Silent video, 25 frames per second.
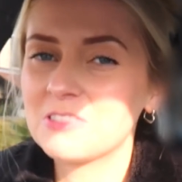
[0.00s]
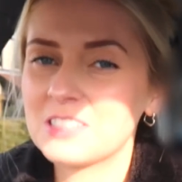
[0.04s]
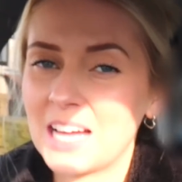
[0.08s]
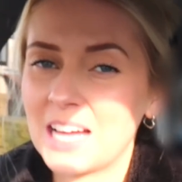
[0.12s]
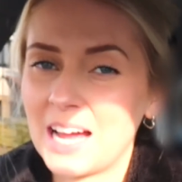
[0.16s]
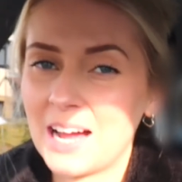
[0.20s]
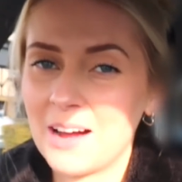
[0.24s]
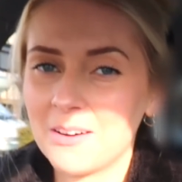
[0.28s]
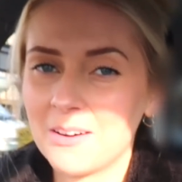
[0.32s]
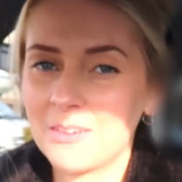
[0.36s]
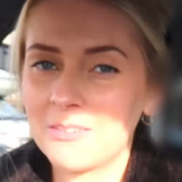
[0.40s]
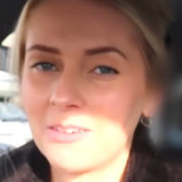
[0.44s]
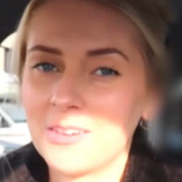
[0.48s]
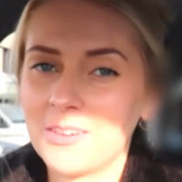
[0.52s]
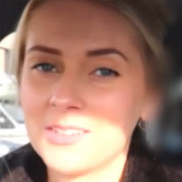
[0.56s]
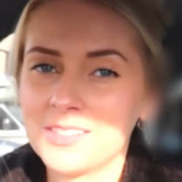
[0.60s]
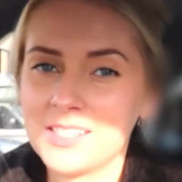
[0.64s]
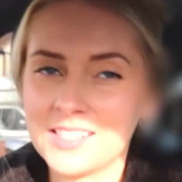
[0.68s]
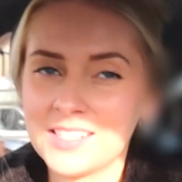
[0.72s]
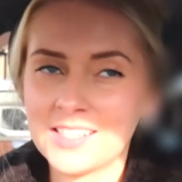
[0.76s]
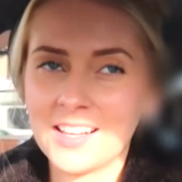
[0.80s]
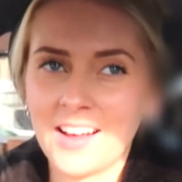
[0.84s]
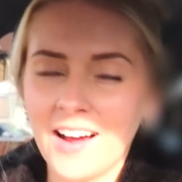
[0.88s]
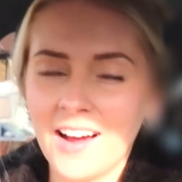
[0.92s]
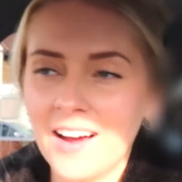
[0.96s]
How gross
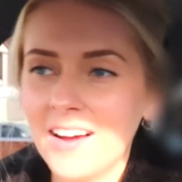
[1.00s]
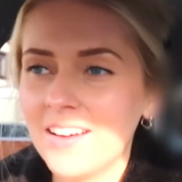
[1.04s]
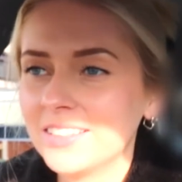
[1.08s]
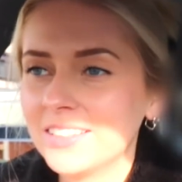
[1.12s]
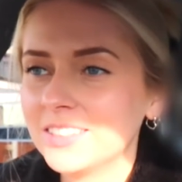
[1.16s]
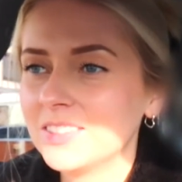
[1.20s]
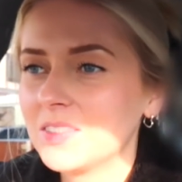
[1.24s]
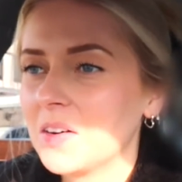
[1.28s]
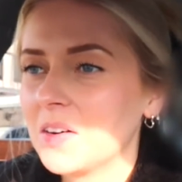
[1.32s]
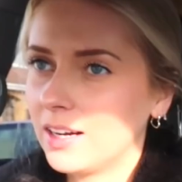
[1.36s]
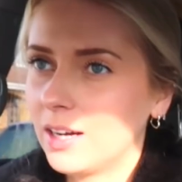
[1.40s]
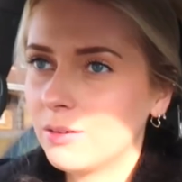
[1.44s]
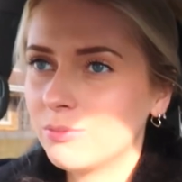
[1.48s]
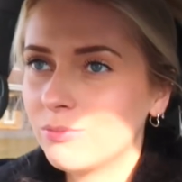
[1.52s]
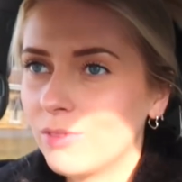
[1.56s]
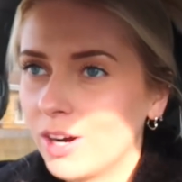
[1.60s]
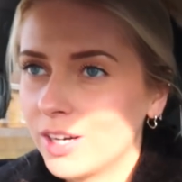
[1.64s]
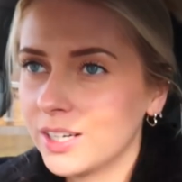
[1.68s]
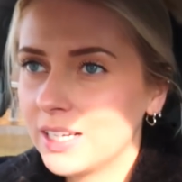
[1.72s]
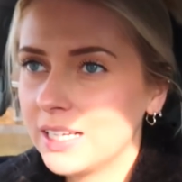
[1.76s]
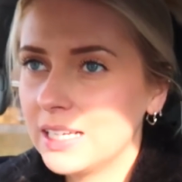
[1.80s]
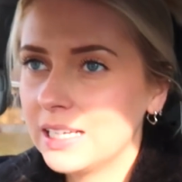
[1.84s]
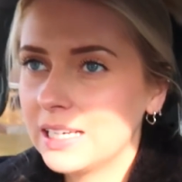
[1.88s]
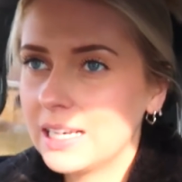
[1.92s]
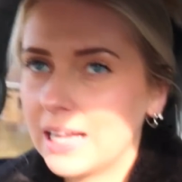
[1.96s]
is that? I'm
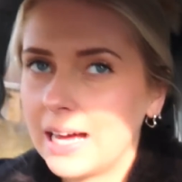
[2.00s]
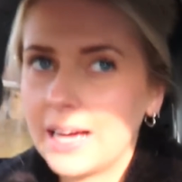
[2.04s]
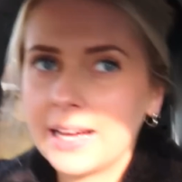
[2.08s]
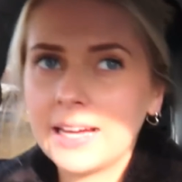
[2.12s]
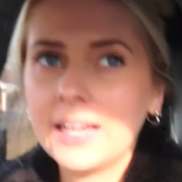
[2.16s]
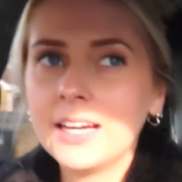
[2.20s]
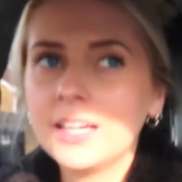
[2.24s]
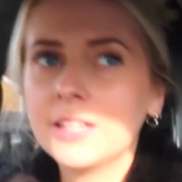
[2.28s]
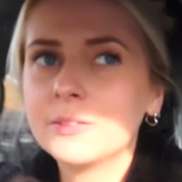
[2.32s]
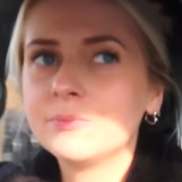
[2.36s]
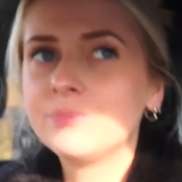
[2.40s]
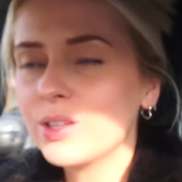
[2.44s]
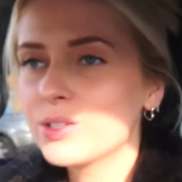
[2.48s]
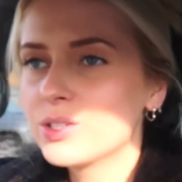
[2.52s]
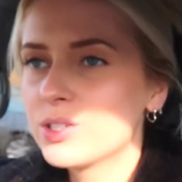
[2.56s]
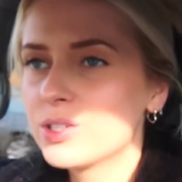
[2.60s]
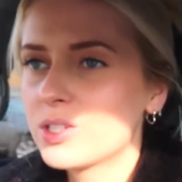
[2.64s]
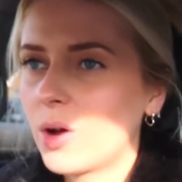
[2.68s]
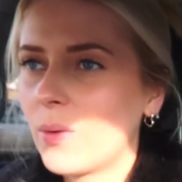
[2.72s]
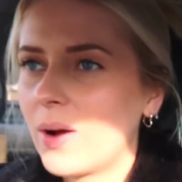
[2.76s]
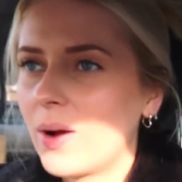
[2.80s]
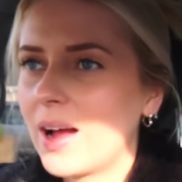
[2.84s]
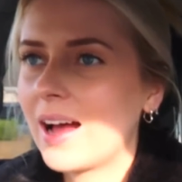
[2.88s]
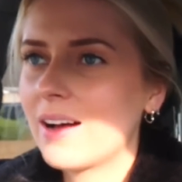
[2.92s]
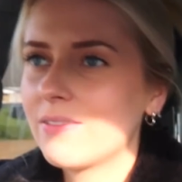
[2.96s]
running late,
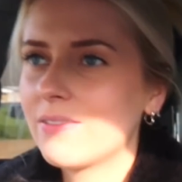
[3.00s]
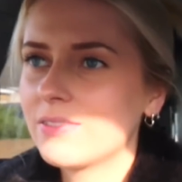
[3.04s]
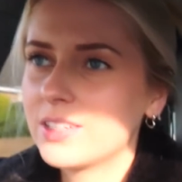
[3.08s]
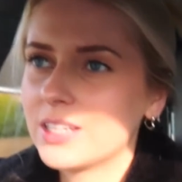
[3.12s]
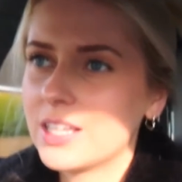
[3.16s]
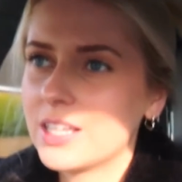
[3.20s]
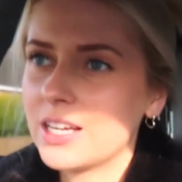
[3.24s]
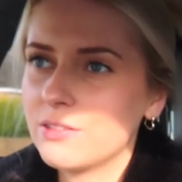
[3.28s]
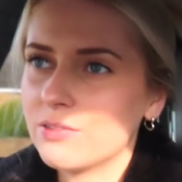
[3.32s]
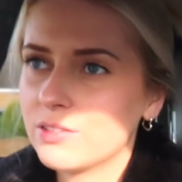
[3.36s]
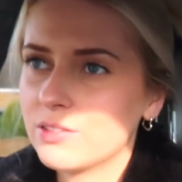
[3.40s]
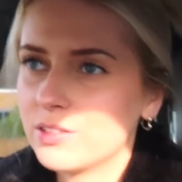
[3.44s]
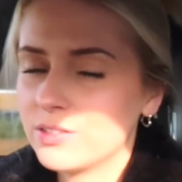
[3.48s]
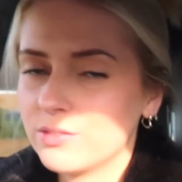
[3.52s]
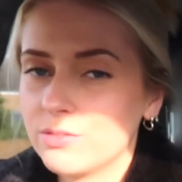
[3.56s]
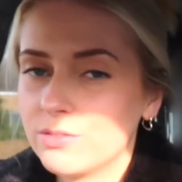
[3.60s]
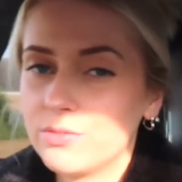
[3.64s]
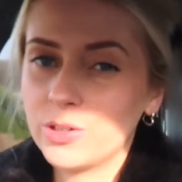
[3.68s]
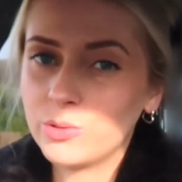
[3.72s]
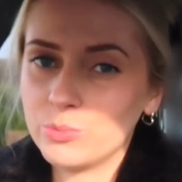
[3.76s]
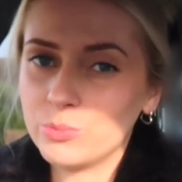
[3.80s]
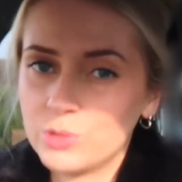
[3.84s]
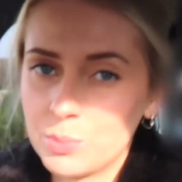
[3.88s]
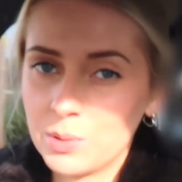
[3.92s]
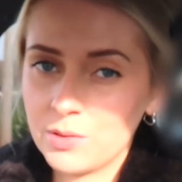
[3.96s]
so I haven't even
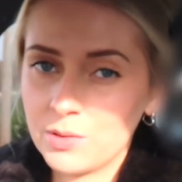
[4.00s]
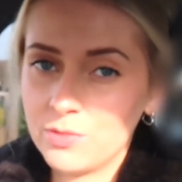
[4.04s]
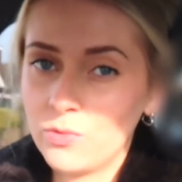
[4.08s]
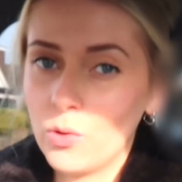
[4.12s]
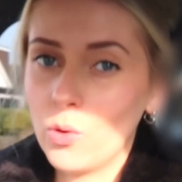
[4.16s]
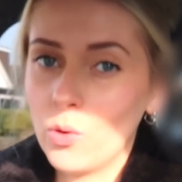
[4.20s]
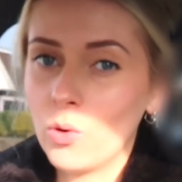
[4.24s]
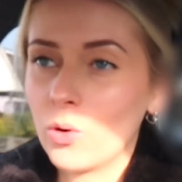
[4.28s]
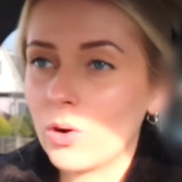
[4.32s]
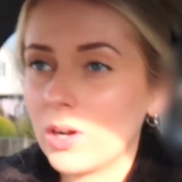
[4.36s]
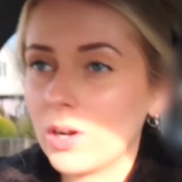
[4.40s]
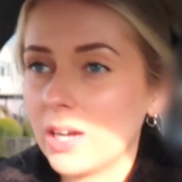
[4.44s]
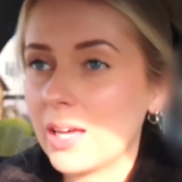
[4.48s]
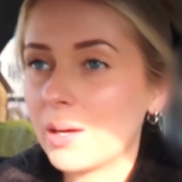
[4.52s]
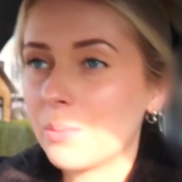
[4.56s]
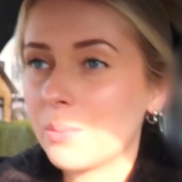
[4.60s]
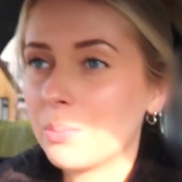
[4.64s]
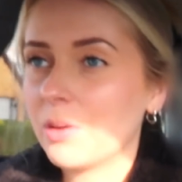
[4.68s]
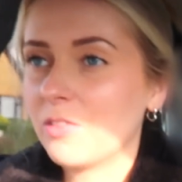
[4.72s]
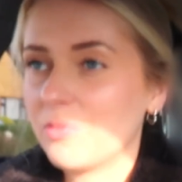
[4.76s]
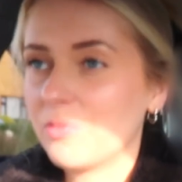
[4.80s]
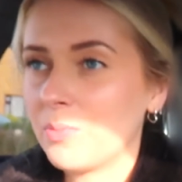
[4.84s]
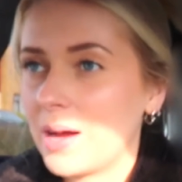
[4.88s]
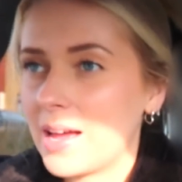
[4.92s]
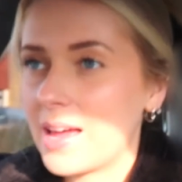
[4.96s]
filmed a before clip
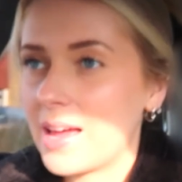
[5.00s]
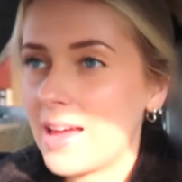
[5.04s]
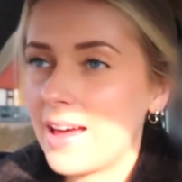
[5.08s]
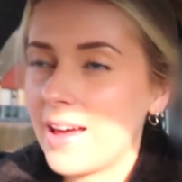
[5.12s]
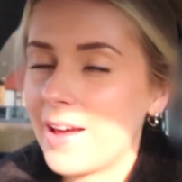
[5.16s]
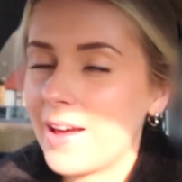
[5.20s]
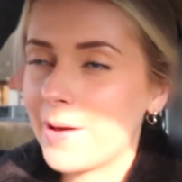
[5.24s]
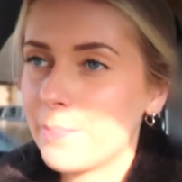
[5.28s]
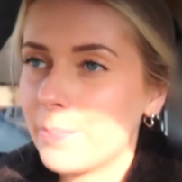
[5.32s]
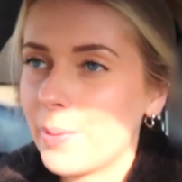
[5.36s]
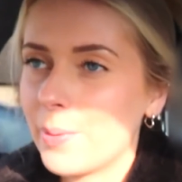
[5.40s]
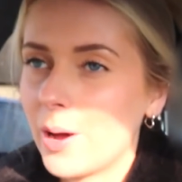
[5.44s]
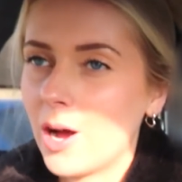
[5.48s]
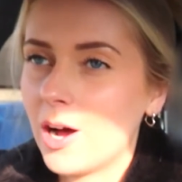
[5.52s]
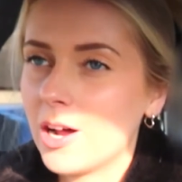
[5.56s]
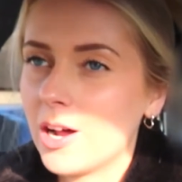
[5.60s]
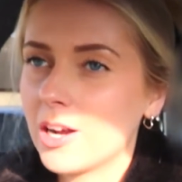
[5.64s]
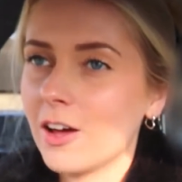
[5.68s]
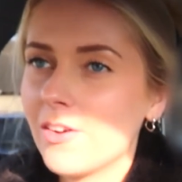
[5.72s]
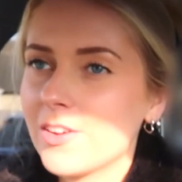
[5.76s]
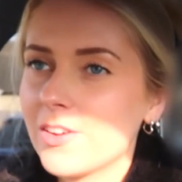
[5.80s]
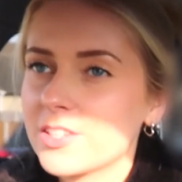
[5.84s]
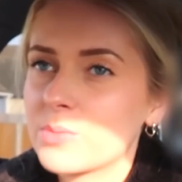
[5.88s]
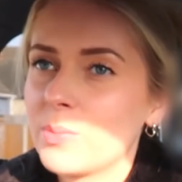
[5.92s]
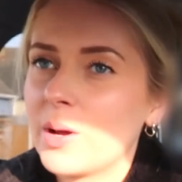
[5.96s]
of my hair, but
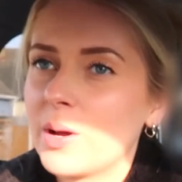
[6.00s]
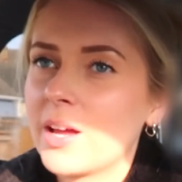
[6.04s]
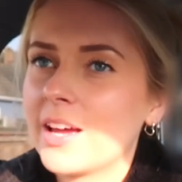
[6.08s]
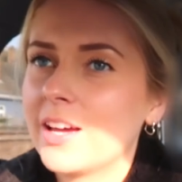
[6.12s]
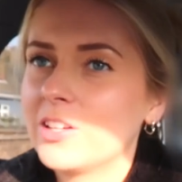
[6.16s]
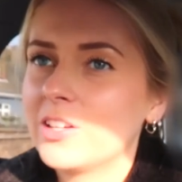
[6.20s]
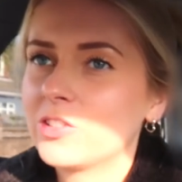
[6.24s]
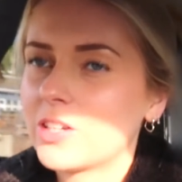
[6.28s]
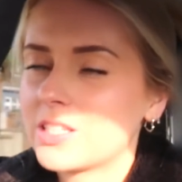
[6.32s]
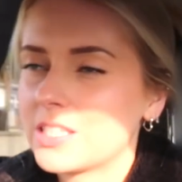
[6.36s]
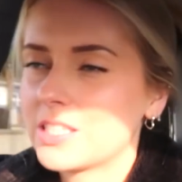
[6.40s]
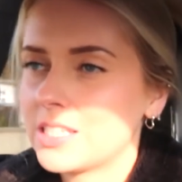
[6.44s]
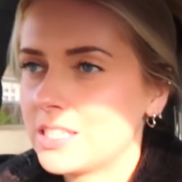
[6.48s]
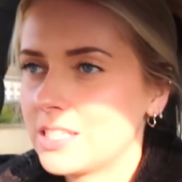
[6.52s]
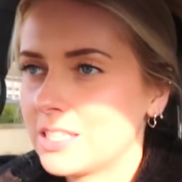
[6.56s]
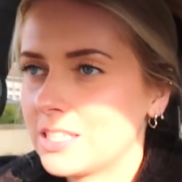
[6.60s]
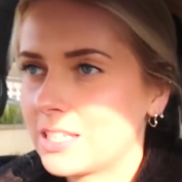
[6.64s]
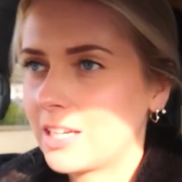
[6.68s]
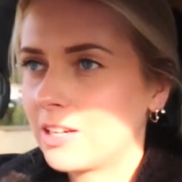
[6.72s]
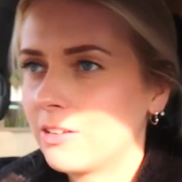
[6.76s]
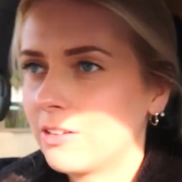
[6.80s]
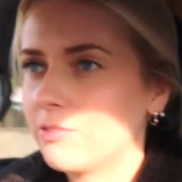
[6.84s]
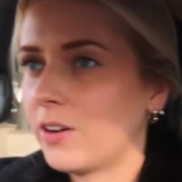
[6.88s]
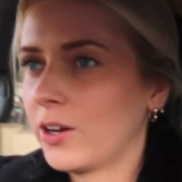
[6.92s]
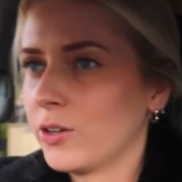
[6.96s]
I'll ask my hairdresser to
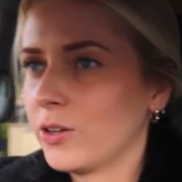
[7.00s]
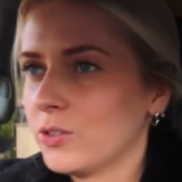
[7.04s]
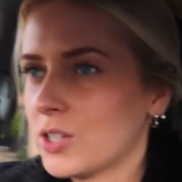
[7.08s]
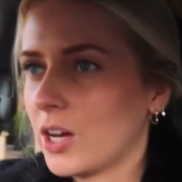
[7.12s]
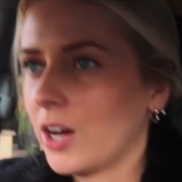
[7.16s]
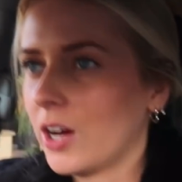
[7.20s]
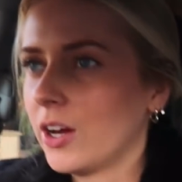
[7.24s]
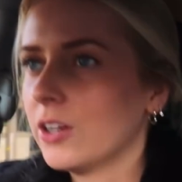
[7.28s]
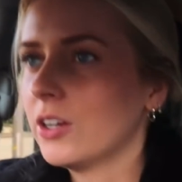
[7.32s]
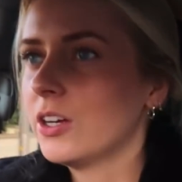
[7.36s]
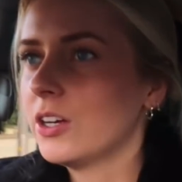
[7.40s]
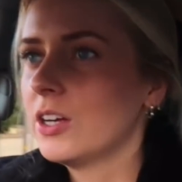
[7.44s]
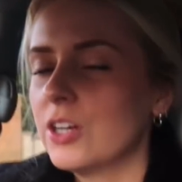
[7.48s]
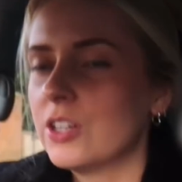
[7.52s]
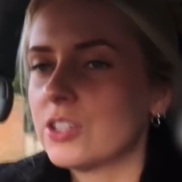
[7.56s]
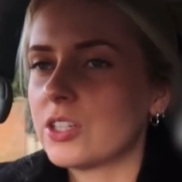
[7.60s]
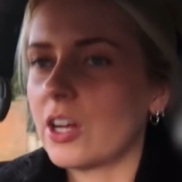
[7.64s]
take a photo.